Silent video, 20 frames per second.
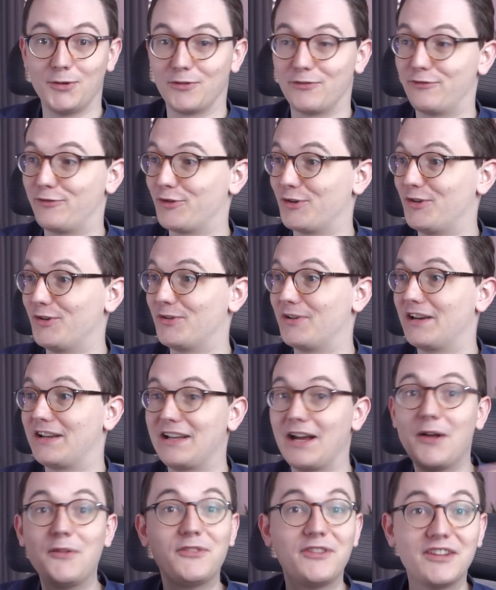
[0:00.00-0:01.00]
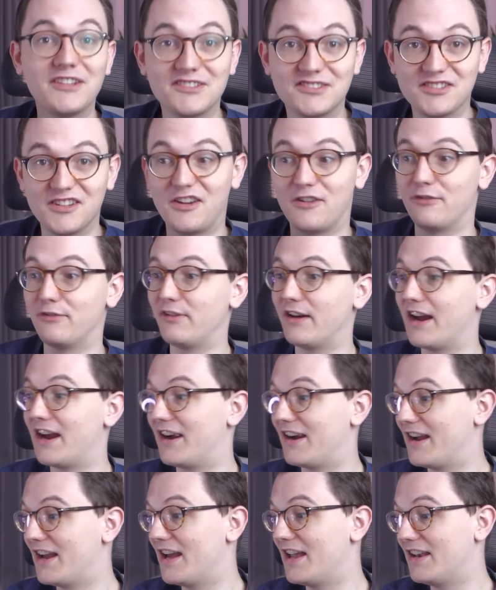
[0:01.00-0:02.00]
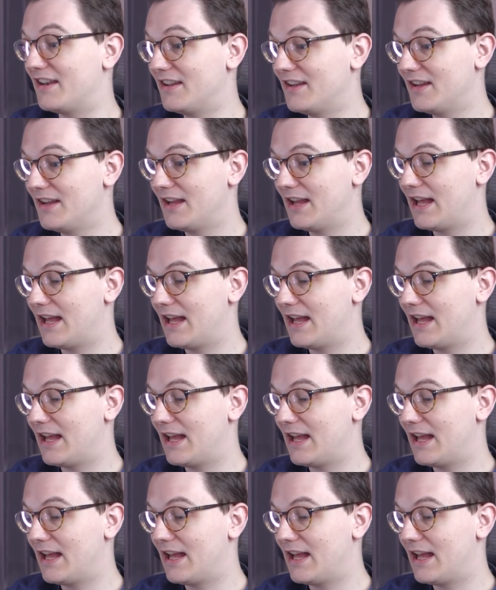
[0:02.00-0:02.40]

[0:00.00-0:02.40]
for your accounting software and